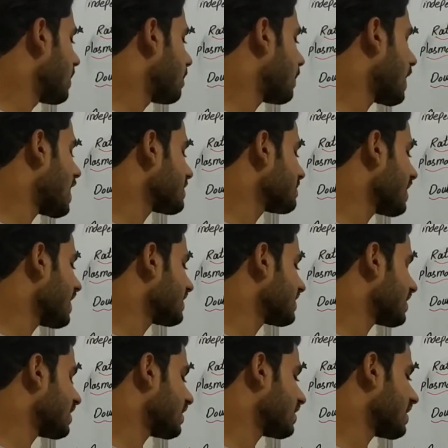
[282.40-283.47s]
plasma
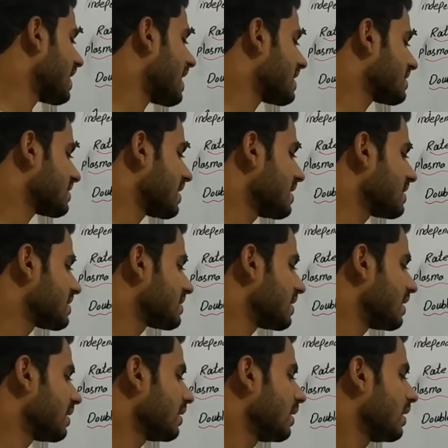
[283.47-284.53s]
concentration at steady
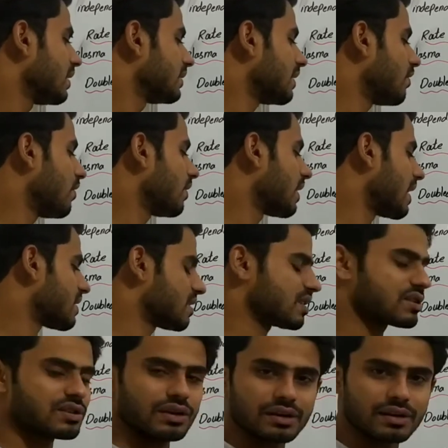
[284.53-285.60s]
state, then we'll get this
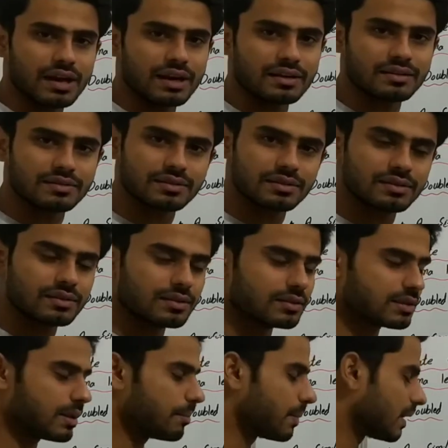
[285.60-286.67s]
straight line.
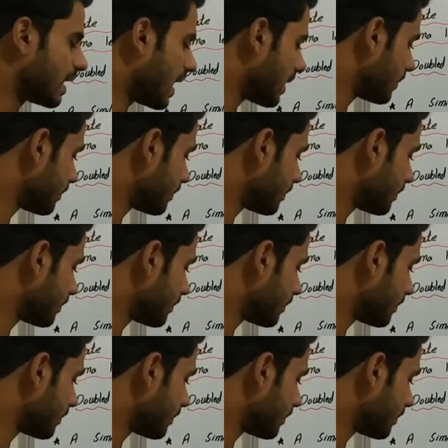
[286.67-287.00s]
Simple that.